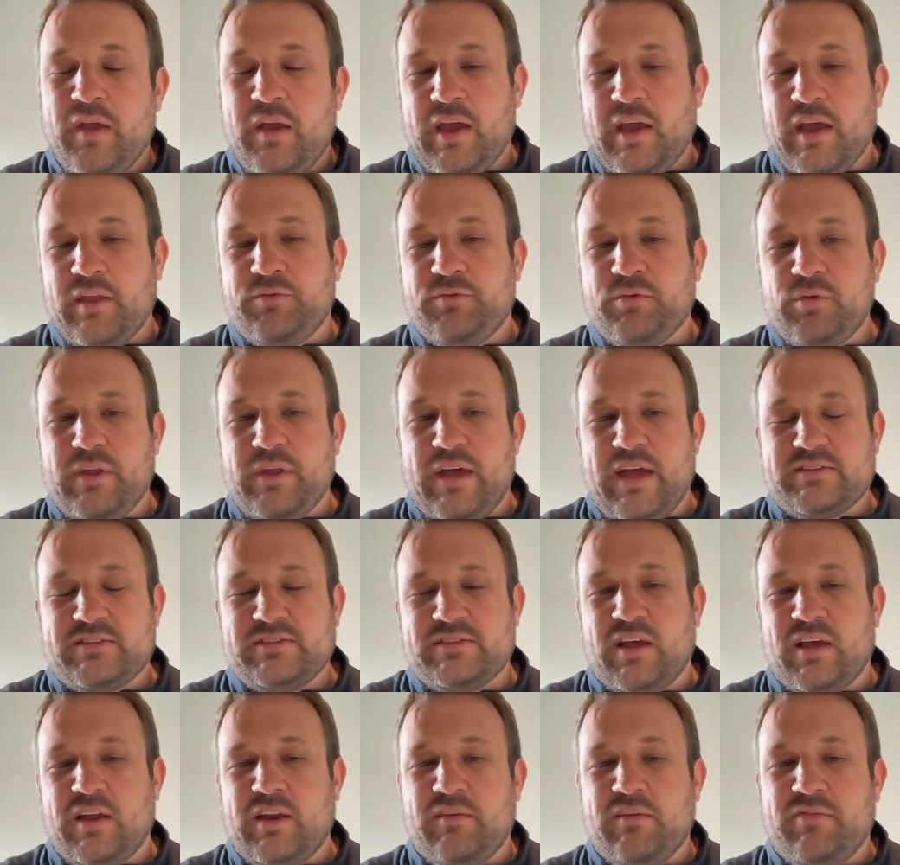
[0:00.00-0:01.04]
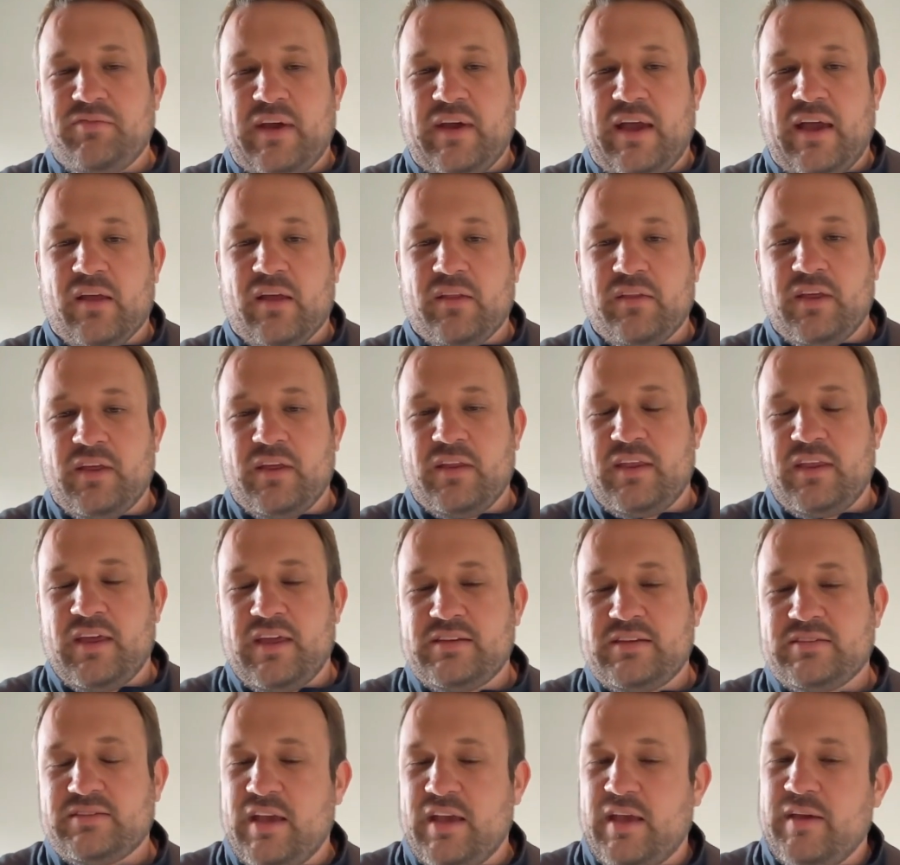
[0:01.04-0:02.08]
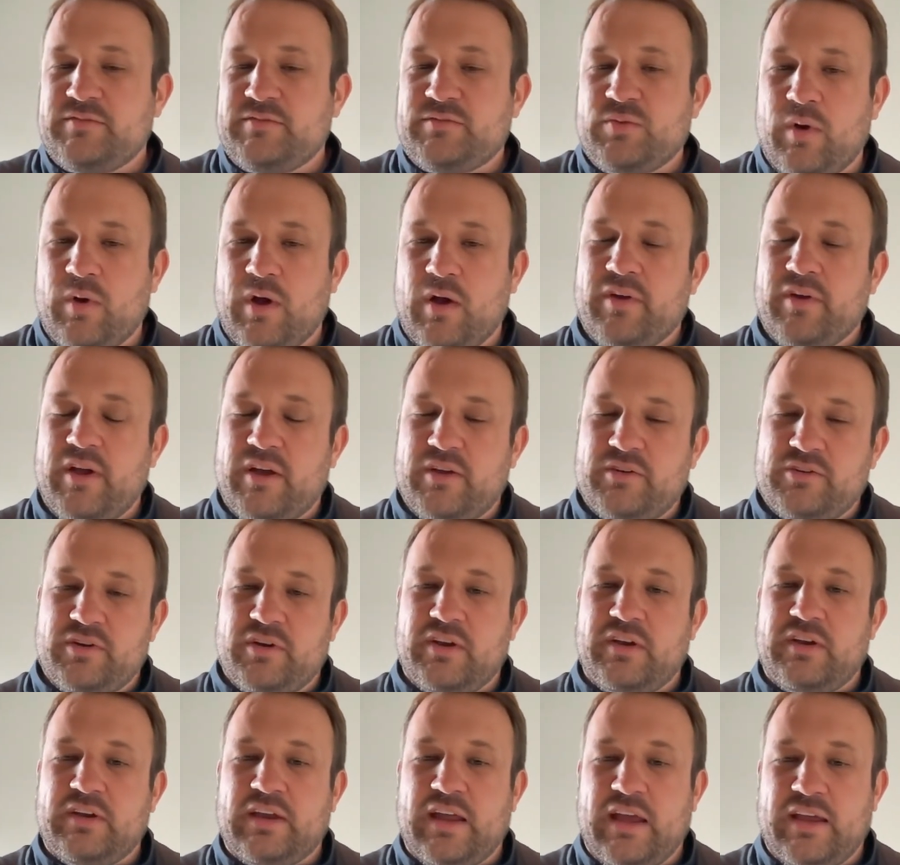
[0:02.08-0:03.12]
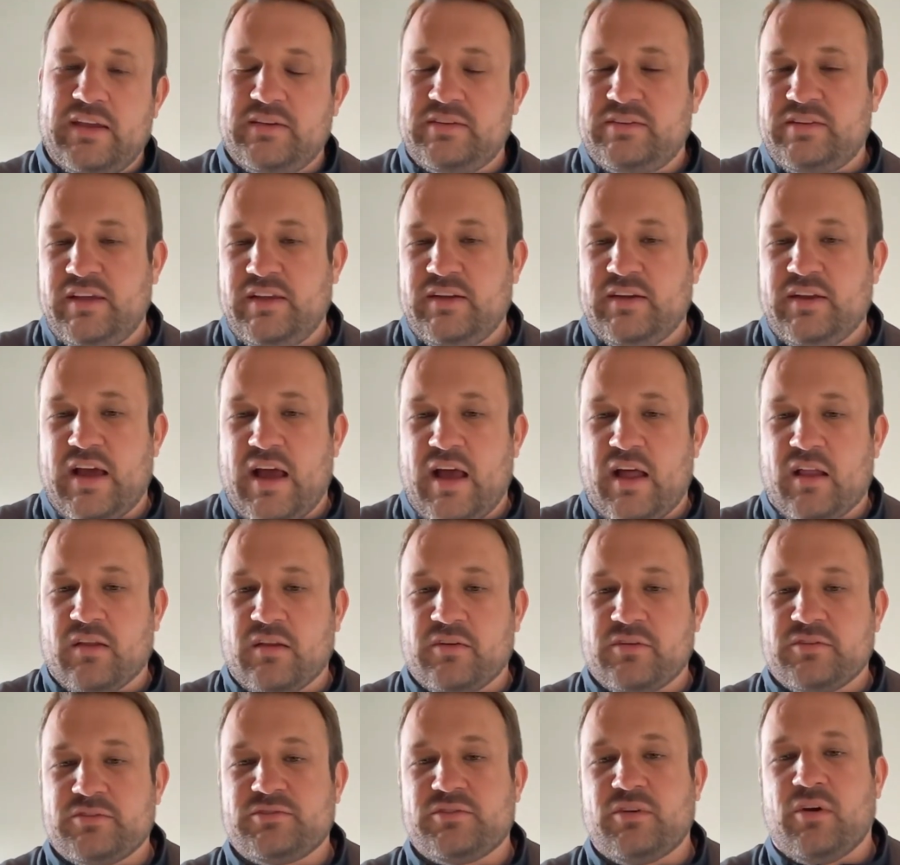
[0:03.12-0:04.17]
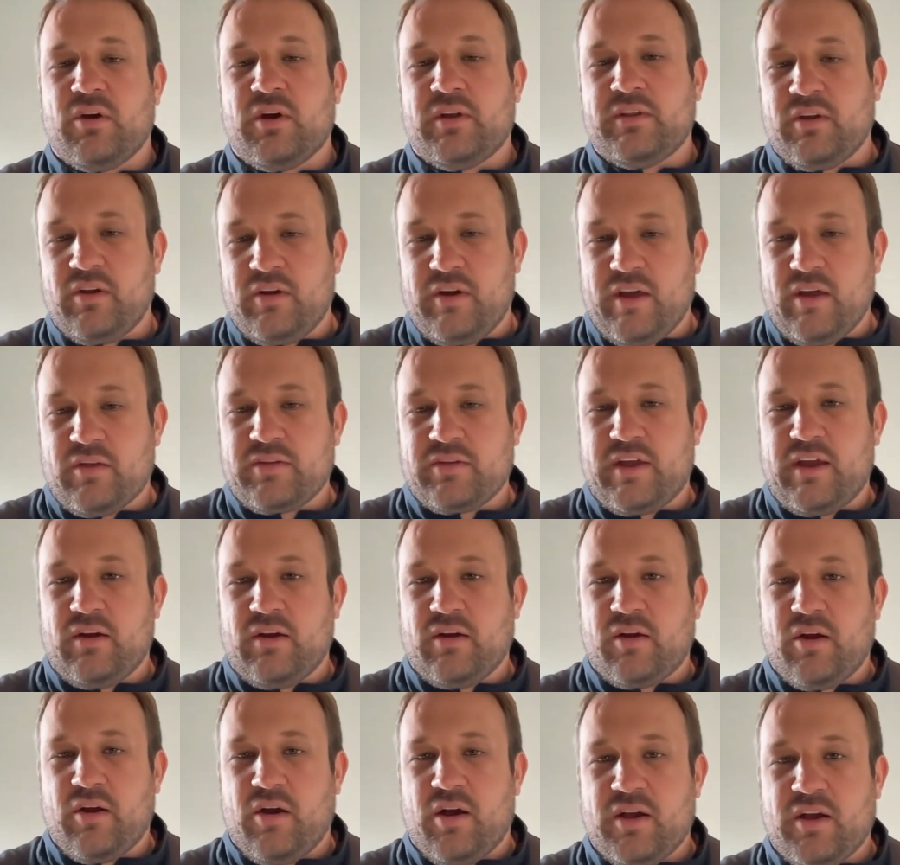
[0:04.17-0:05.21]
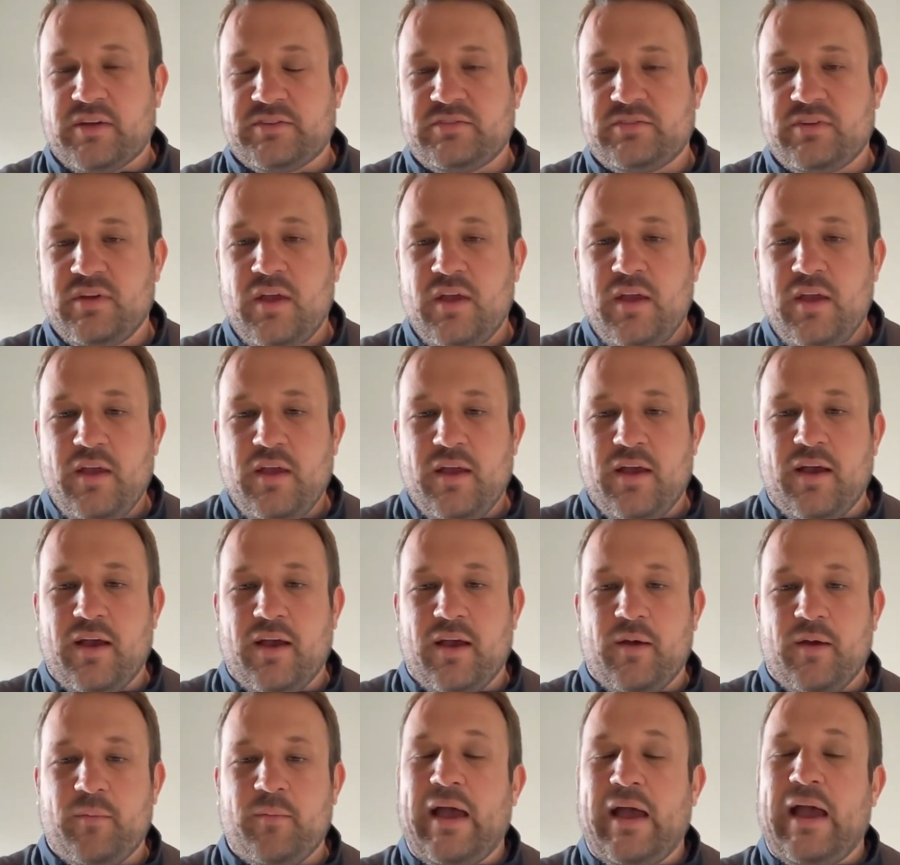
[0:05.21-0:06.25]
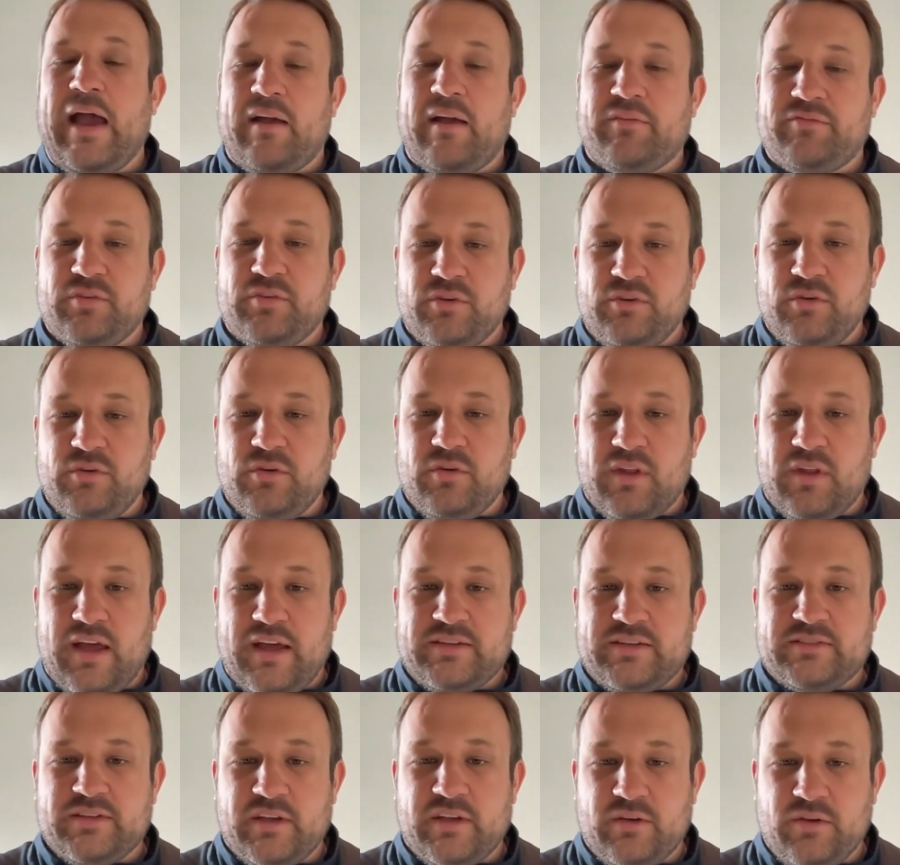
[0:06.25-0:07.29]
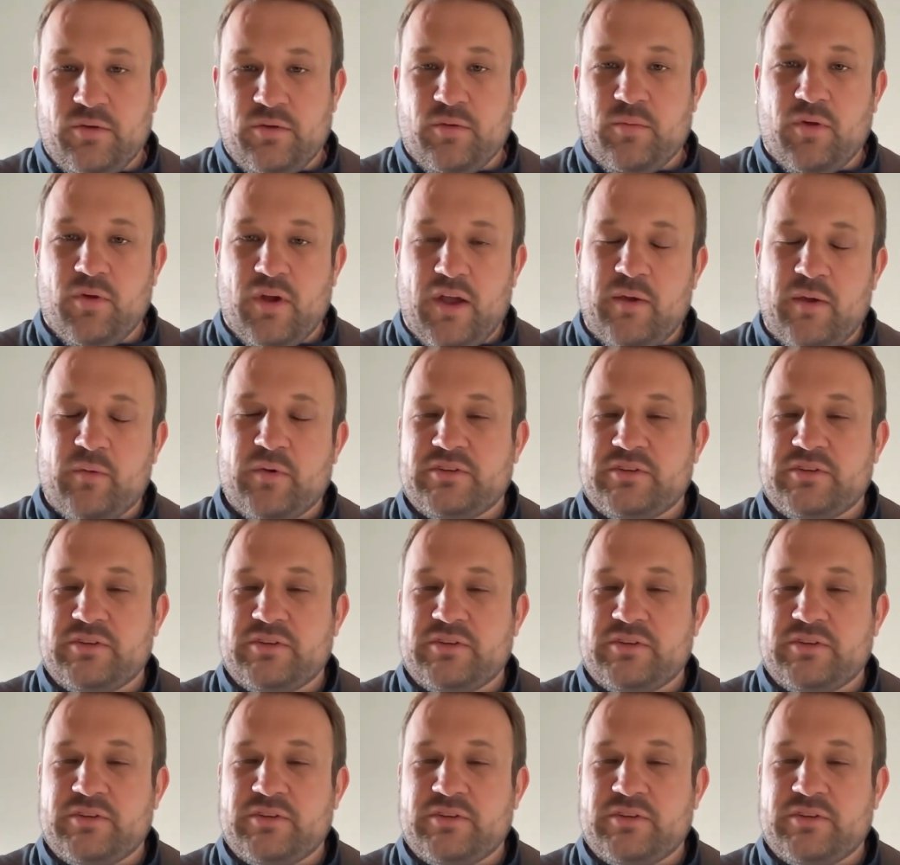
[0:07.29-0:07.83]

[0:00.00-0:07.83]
And through that study found that they saved $1,219 on their healthcare cost after utilizing Noom, right?